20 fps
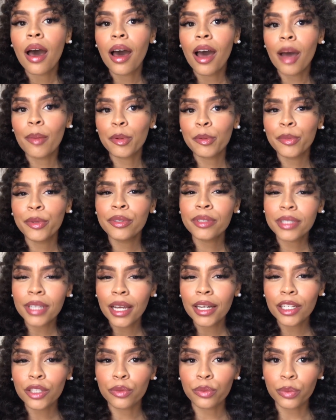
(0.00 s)
Um, your moon
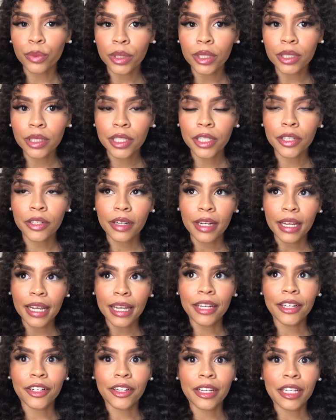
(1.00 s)
sign is really your
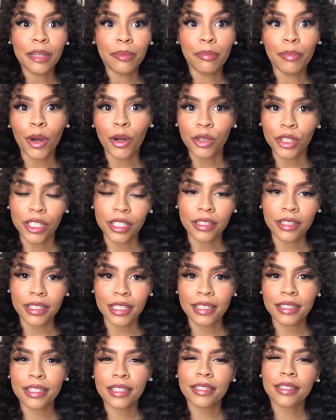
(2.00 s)
inner emotions.
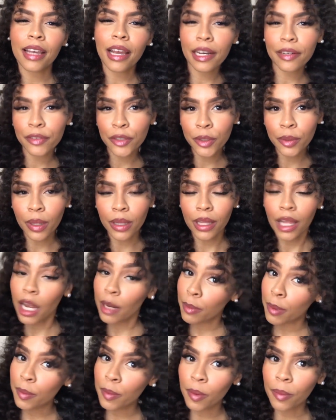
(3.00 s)
It's the side of you a lot
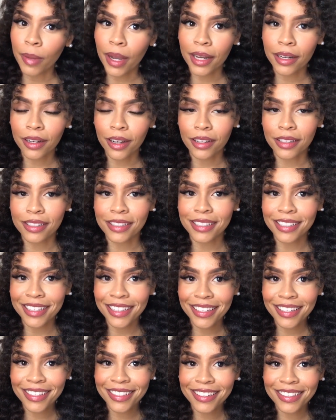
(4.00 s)
of people might not
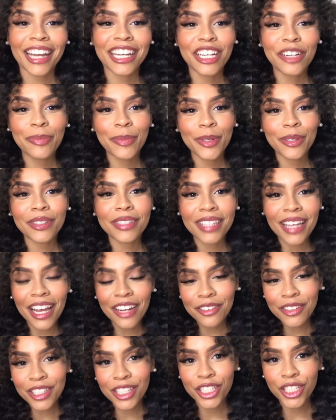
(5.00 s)
see. And your moon
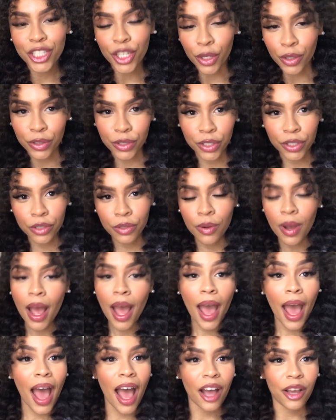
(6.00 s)
sign really shows you
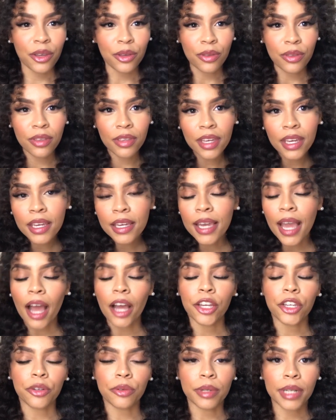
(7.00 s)
how you think,
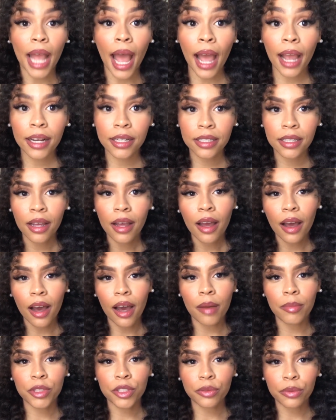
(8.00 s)
how you react.
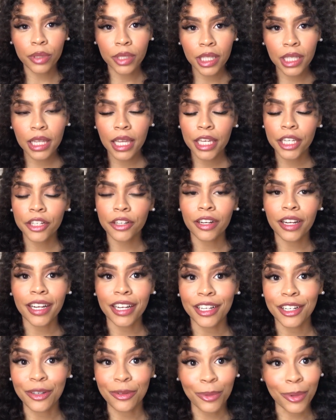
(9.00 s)
Um, it's really like your
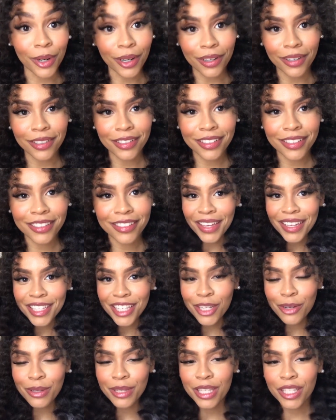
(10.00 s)
inner world.
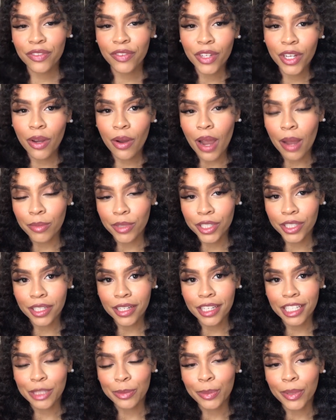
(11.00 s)
So in this video, I'm just going
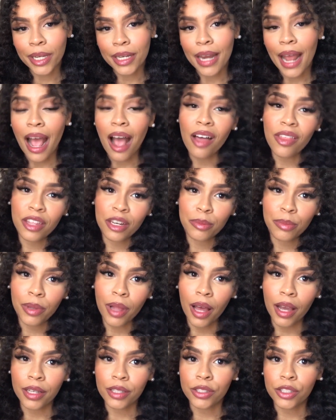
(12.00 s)
to explain how that
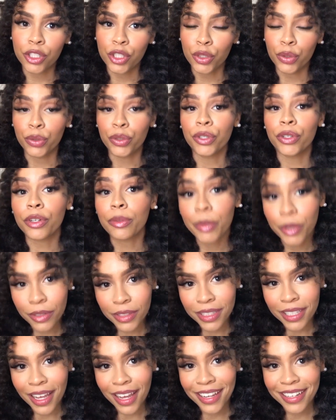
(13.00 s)
applies to your
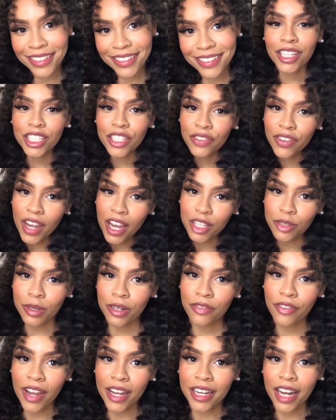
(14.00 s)
moon sign. So if you guys
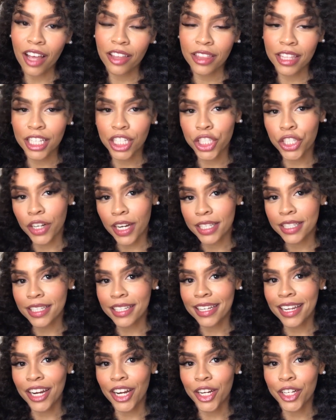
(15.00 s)
want to find out the traits
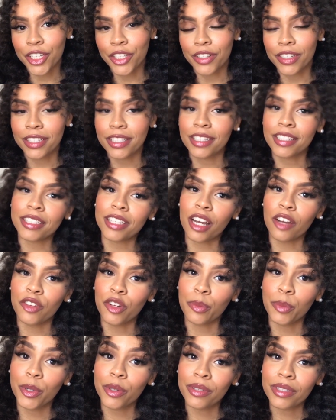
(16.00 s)
and characteristics of
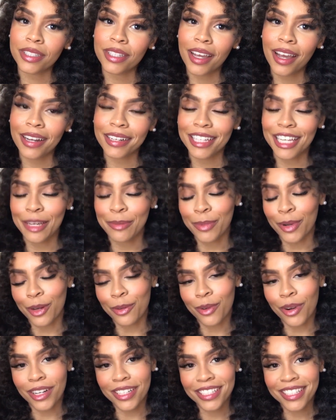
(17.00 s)
your moon sign, keep
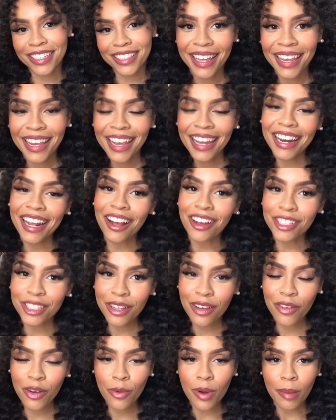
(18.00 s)
on watching. And I also
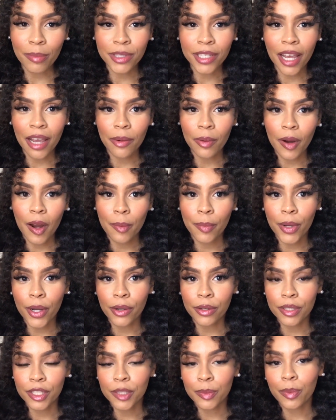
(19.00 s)
have a website where I
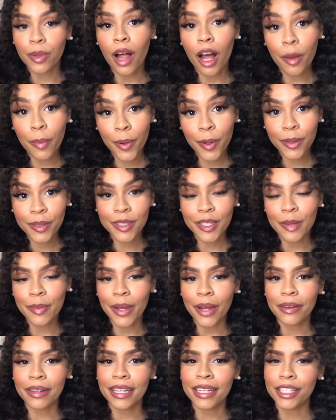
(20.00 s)
post blog posts
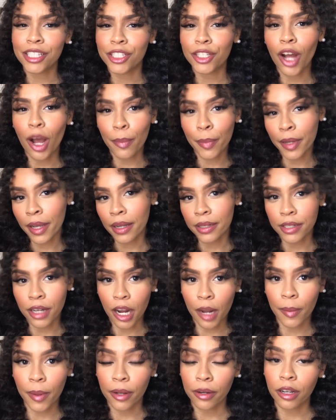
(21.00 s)
about each topic I
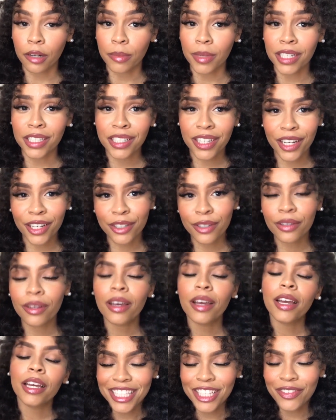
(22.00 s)
talk about on my channel.
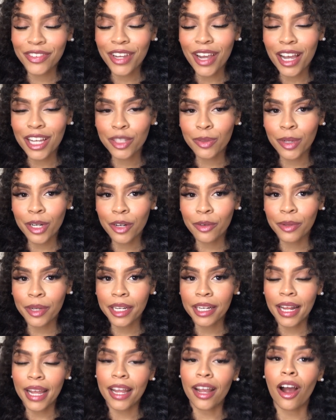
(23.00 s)
So if you guys want to
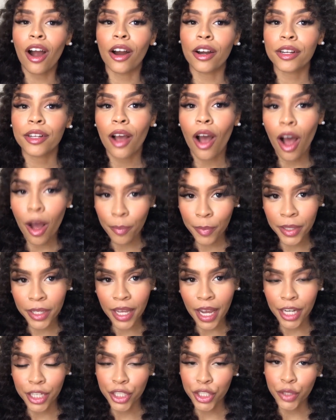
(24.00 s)
read a hard
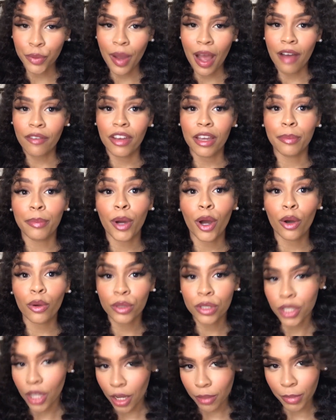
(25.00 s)
copy, I do have a post
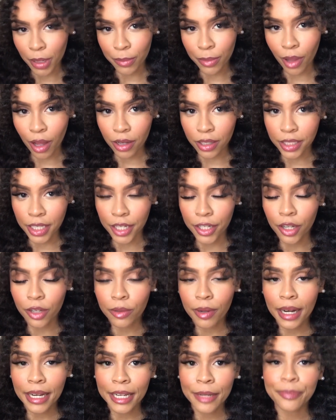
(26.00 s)
on my blog site
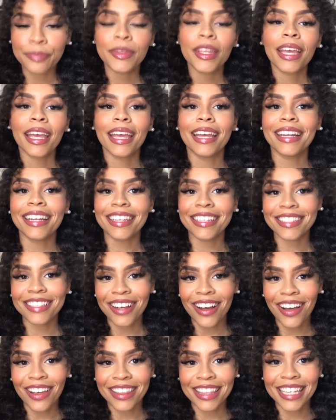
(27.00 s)
already. It is
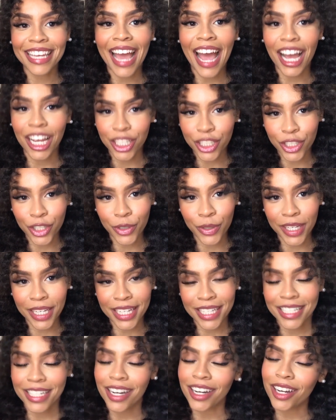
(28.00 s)
called the astro
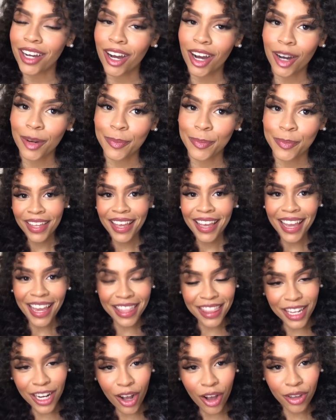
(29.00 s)
kit dot com.
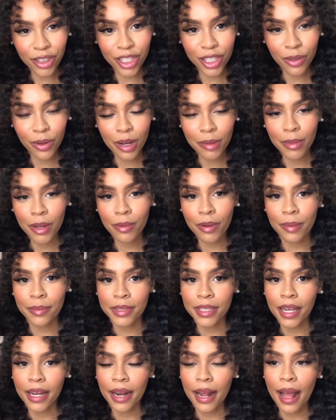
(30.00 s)
And then also on my
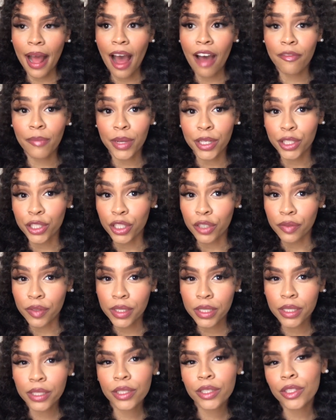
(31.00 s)
website, I have my
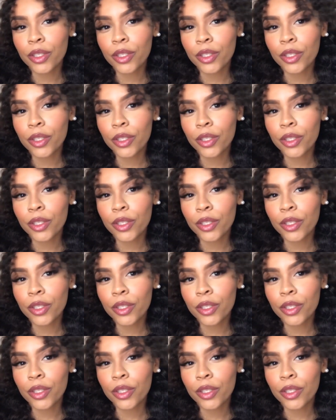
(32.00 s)
services.